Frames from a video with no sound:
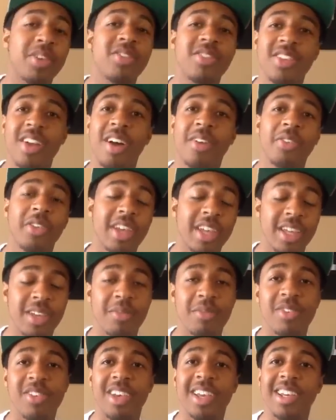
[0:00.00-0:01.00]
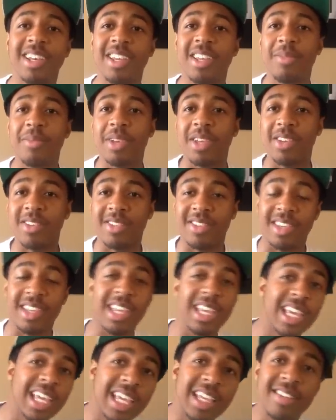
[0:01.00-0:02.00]
pissed off at MJD because
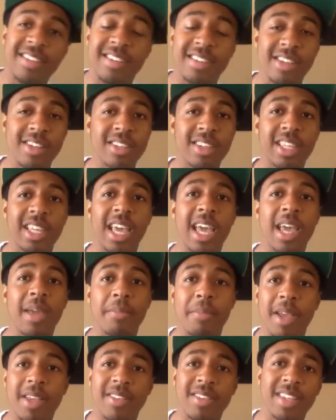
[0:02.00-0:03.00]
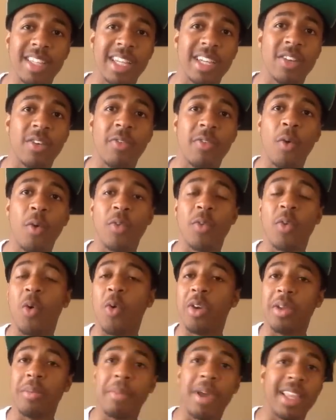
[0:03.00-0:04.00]
he sealed the game basically in the fourth
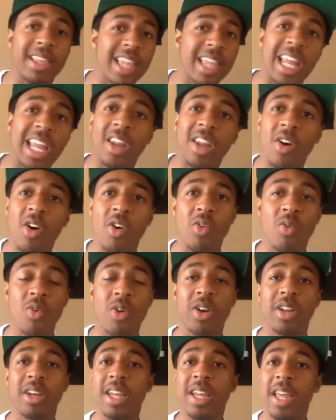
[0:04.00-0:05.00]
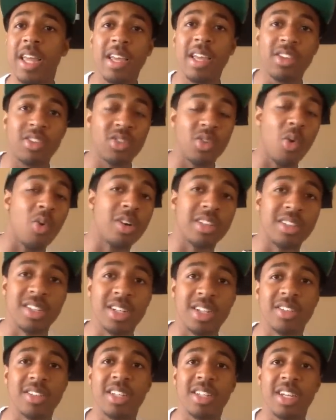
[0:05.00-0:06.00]
quarter. He made that long run, scored a
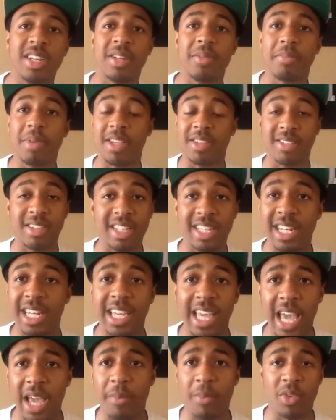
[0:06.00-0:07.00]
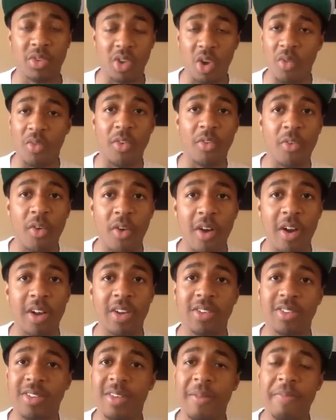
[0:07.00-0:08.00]
touchdown, and basically the game was over for
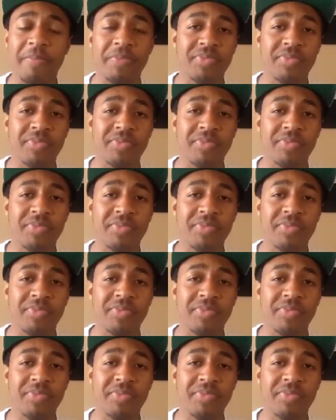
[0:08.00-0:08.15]
us.